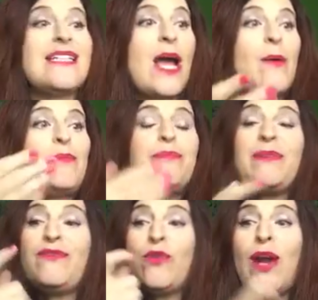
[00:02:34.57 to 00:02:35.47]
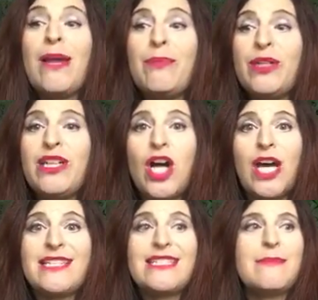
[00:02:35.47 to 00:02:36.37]
Now, before I put it
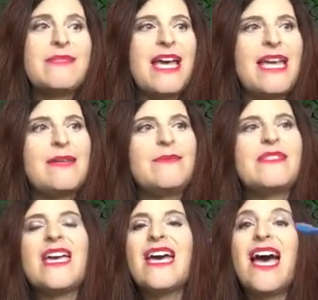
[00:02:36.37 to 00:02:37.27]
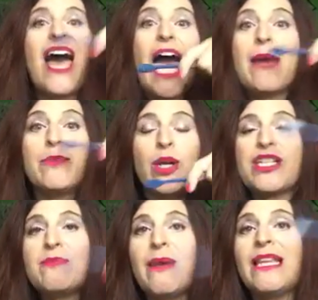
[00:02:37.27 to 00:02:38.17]
on, sometimes I
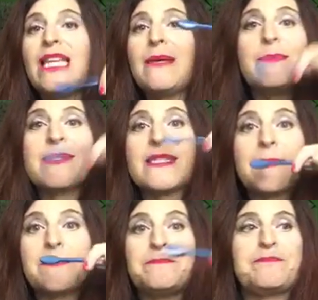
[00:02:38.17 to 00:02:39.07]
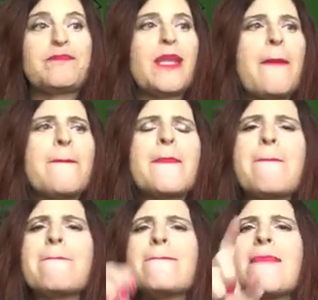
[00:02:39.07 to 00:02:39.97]
brush my lips
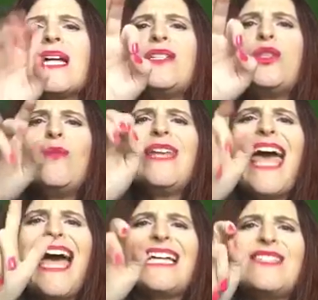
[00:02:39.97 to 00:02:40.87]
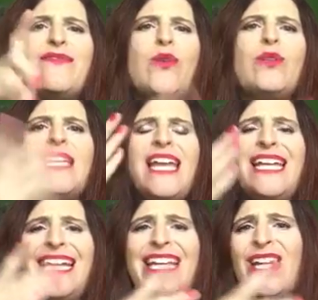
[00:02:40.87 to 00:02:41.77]
because you want to
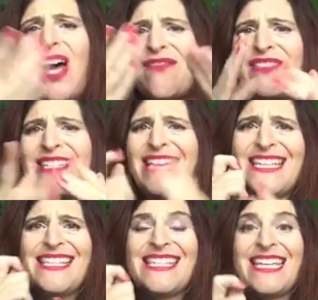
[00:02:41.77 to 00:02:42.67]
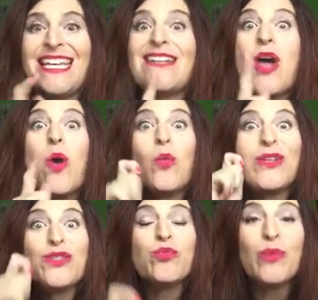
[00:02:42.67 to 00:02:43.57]
exfoliate and get off the dead skin.
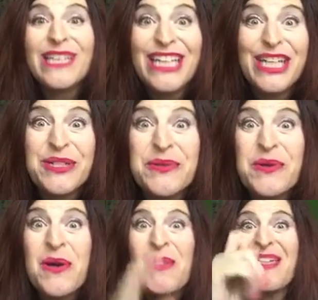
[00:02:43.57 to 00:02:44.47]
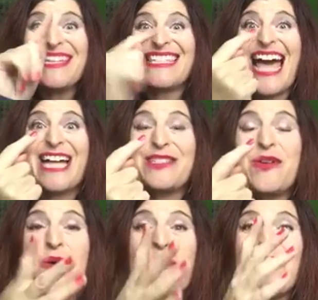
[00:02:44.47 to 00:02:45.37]
What's really cool is
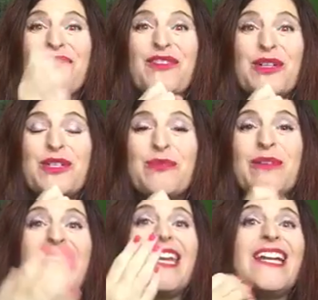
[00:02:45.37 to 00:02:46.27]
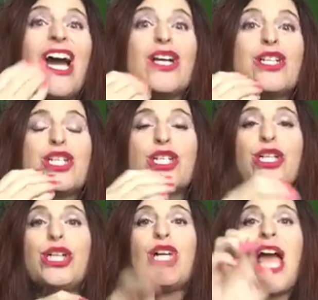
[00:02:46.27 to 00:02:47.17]
October 1st, we're getting our
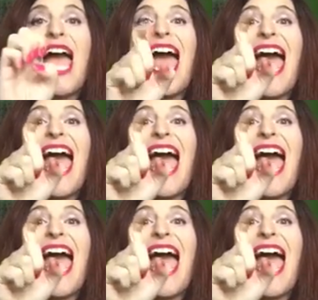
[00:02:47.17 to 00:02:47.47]
sugar